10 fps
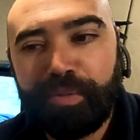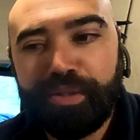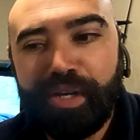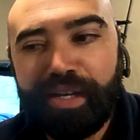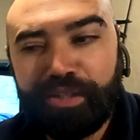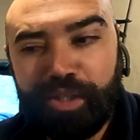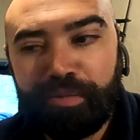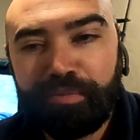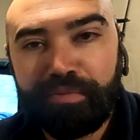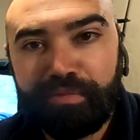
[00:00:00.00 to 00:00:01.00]
to put
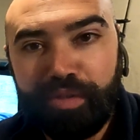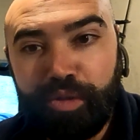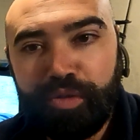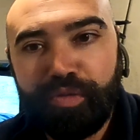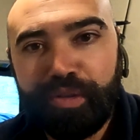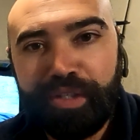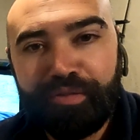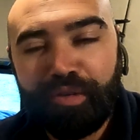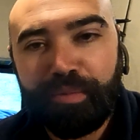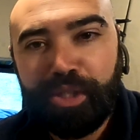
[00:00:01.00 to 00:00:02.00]
some useful
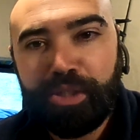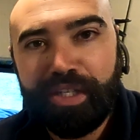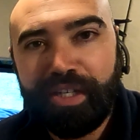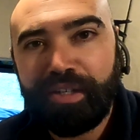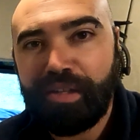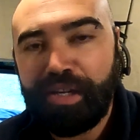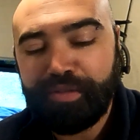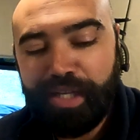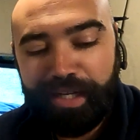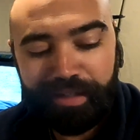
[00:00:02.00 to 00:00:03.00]
information in and a lot
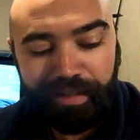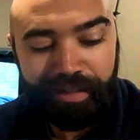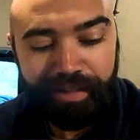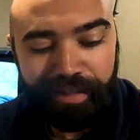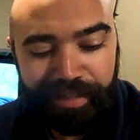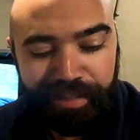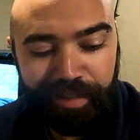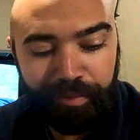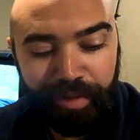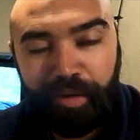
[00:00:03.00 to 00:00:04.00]
of tech.
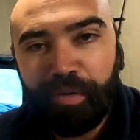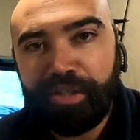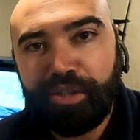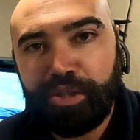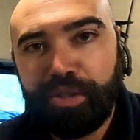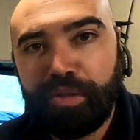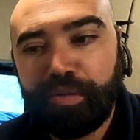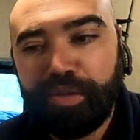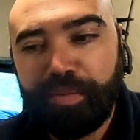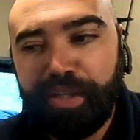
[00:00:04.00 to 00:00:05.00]
And I wanted to
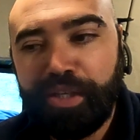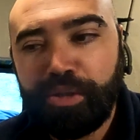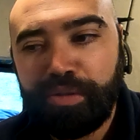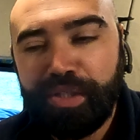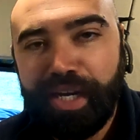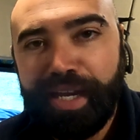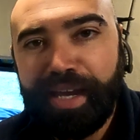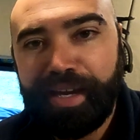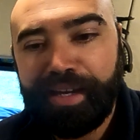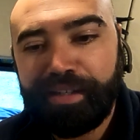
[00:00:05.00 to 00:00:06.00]
show some of the issues that I
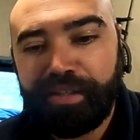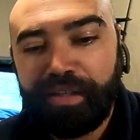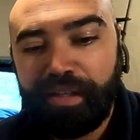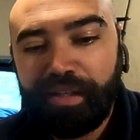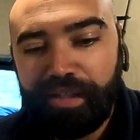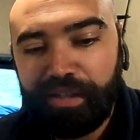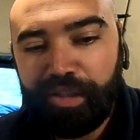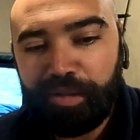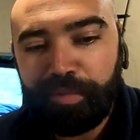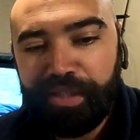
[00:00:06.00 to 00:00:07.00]
had in a
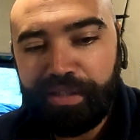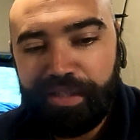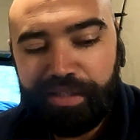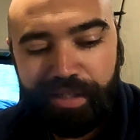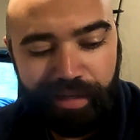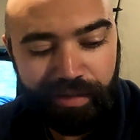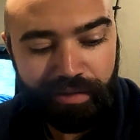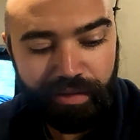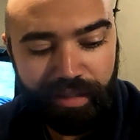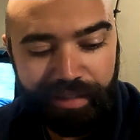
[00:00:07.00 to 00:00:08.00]
little bit of
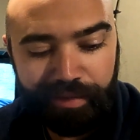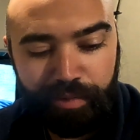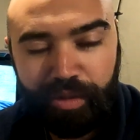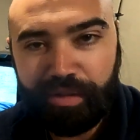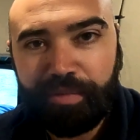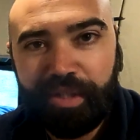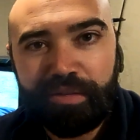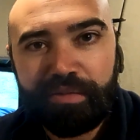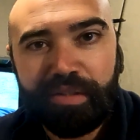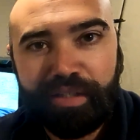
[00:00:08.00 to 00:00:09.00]
detail. So let me
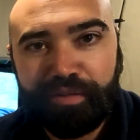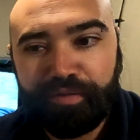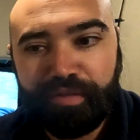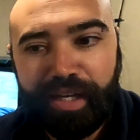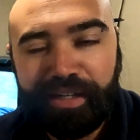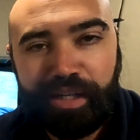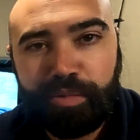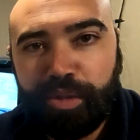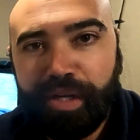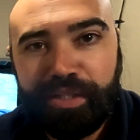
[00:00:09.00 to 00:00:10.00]
know if that
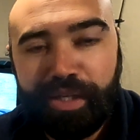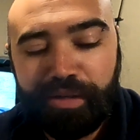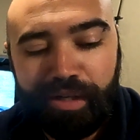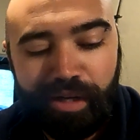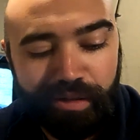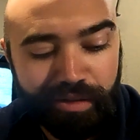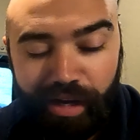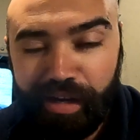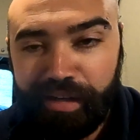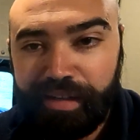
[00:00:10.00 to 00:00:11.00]
helps you guys out at all or
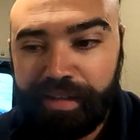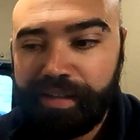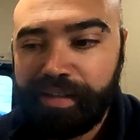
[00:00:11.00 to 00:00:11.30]
not.